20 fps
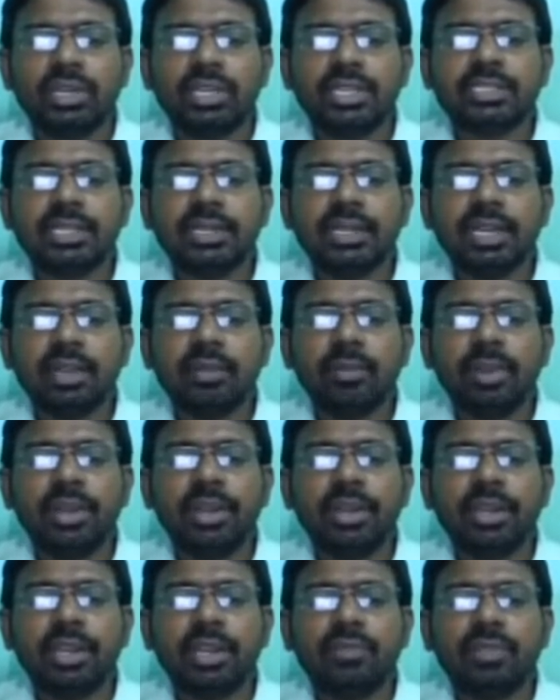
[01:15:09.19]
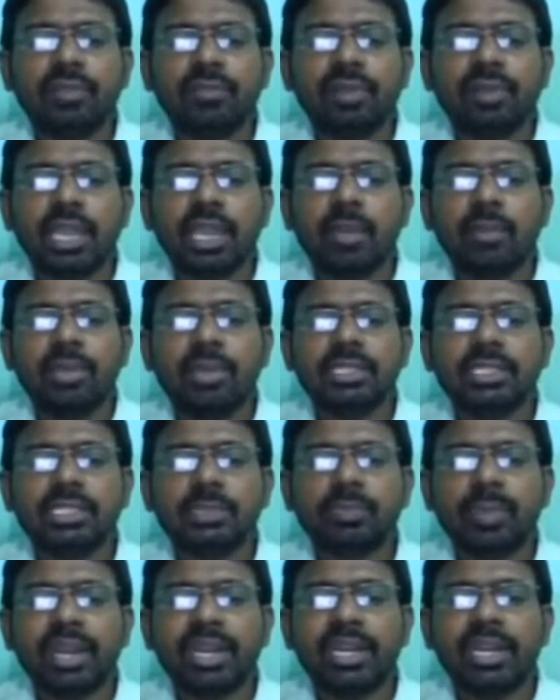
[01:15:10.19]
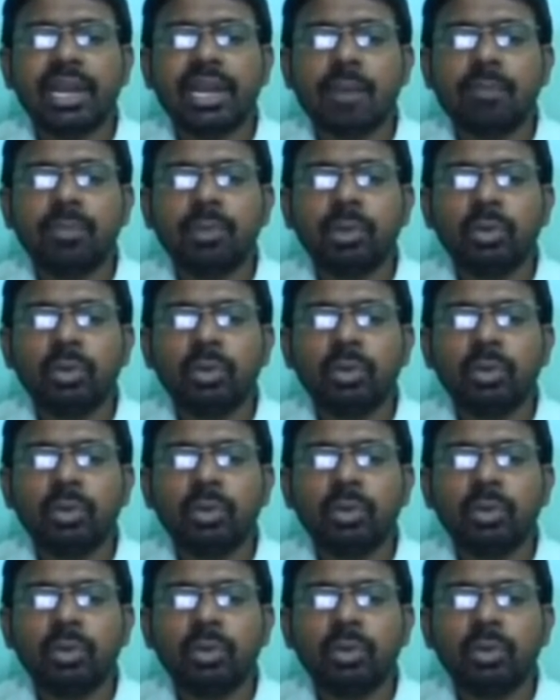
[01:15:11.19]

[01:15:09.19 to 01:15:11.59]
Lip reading: 20 centimeter. If the flame is spread